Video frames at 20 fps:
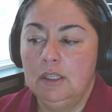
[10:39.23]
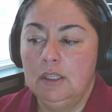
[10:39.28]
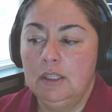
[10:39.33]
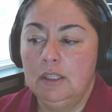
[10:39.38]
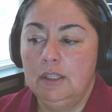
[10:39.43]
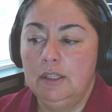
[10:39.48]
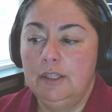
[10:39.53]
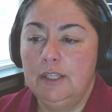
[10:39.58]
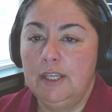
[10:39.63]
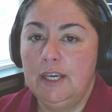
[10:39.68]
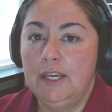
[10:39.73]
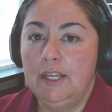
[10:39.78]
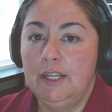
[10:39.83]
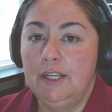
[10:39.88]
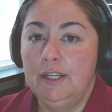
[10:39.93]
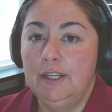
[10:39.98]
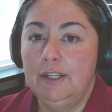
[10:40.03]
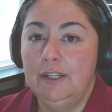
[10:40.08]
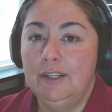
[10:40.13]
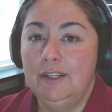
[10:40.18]

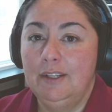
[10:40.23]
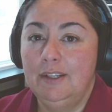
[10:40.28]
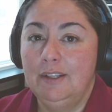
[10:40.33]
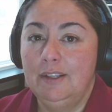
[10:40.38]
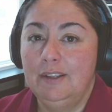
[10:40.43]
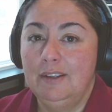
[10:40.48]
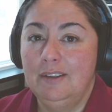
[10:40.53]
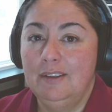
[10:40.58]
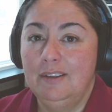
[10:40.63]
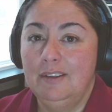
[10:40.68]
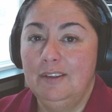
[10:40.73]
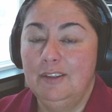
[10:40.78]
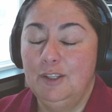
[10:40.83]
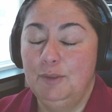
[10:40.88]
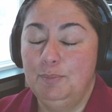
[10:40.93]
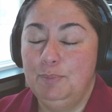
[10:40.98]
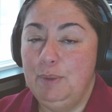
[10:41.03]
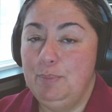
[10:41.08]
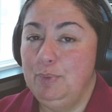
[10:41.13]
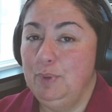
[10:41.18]
than the
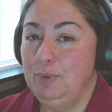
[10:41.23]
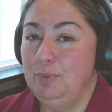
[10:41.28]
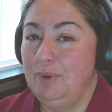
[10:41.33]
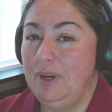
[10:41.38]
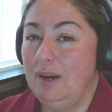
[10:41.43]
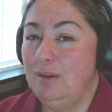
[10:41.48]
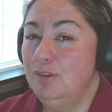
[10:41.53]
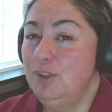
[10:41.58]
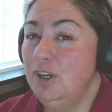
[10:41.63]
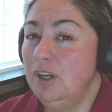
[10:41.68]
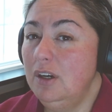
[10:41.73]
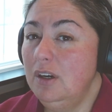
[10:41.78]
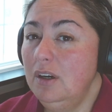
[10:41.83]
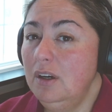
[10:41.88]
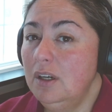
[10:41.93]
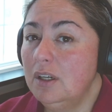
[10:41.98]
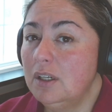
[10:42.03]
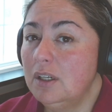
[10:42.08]
people around her.